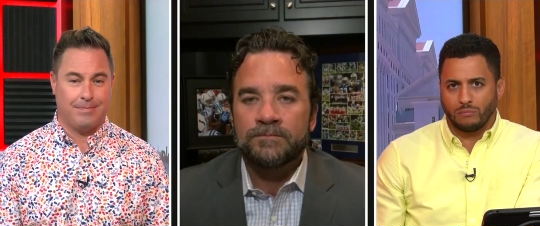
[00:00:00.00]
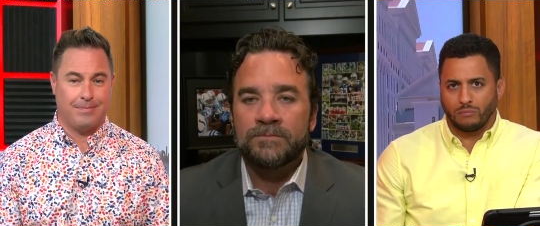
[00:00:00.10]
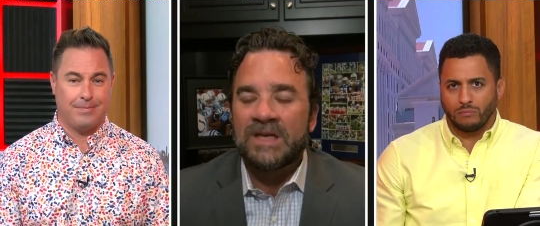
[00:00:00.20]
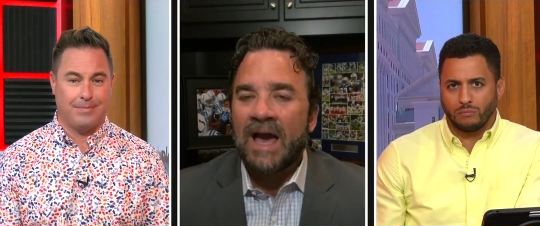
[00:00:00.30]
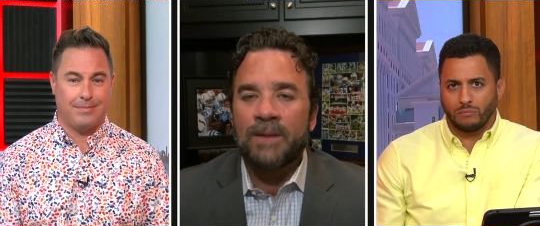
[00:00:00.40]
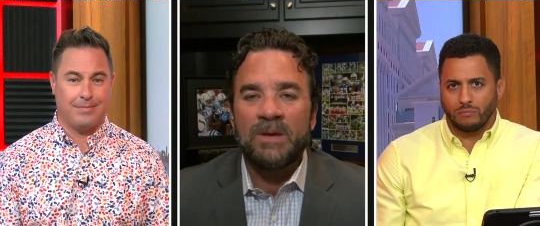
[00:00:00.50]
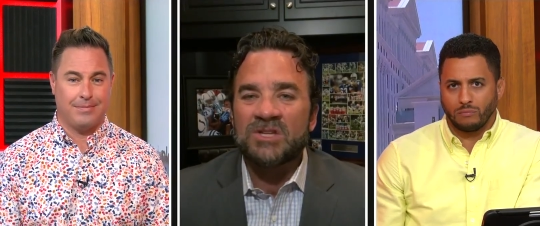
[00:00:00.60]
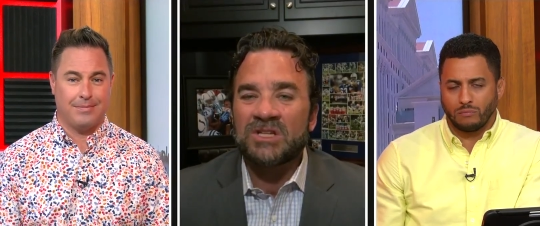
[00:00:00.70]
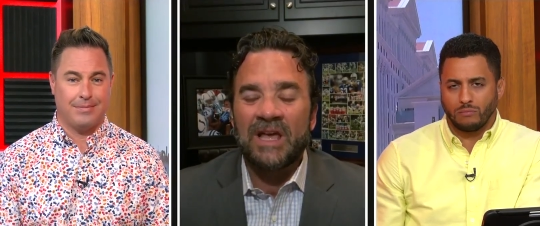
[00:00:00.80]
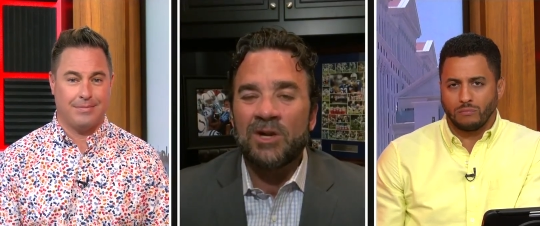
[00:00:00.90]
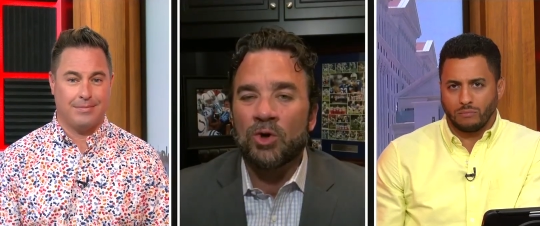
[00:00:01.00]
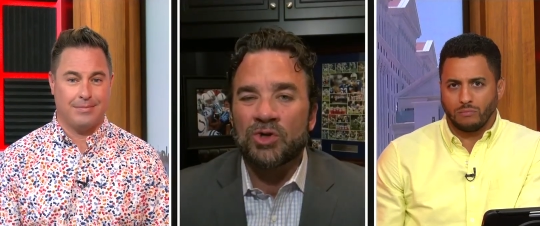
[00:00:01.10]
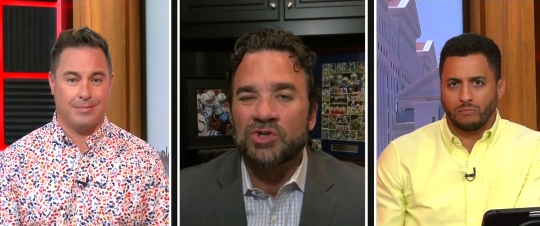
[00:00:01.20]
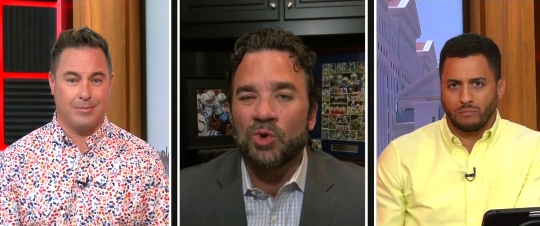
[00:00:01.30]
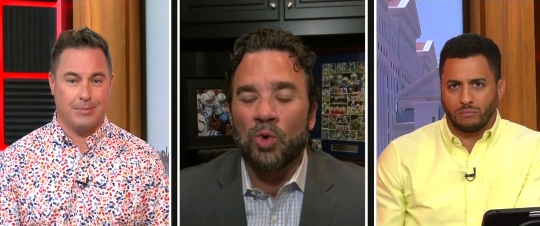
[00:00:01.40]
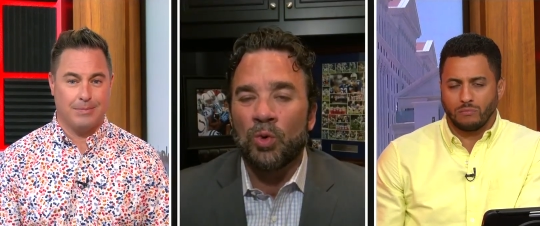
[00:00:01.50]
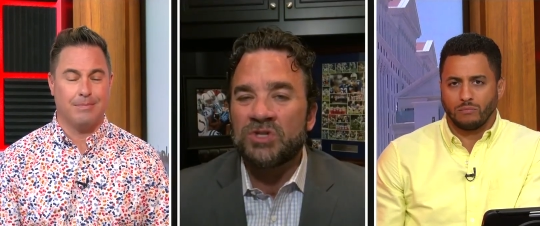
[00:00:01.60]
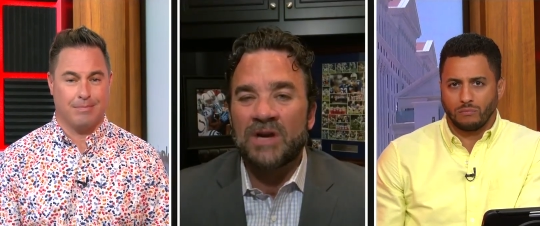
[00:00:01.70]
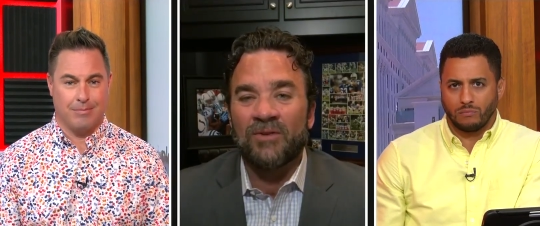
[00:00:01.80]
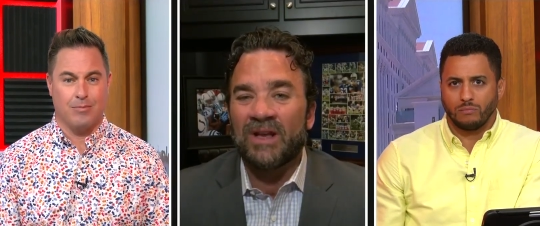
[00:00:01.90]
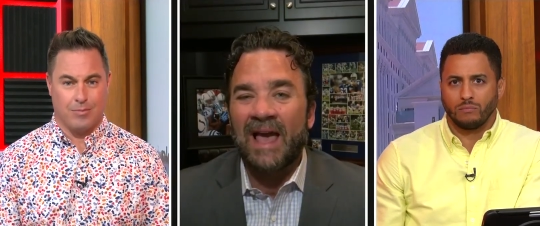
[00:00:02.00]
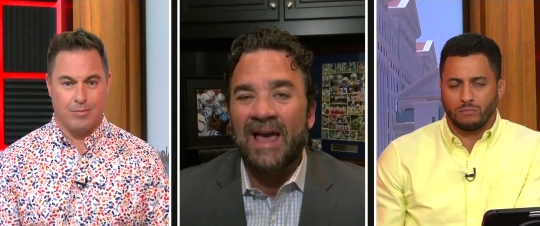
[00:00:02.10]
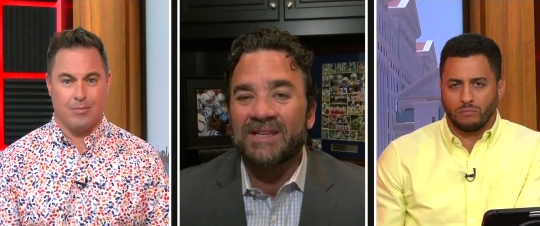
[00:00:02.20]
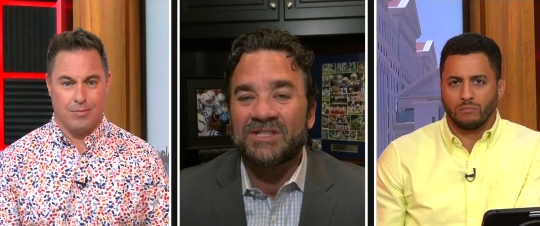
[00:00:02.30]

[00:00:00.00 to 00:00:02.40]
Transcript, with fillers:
Speaker 1: Got to be Slater or Sewell, whichever guy is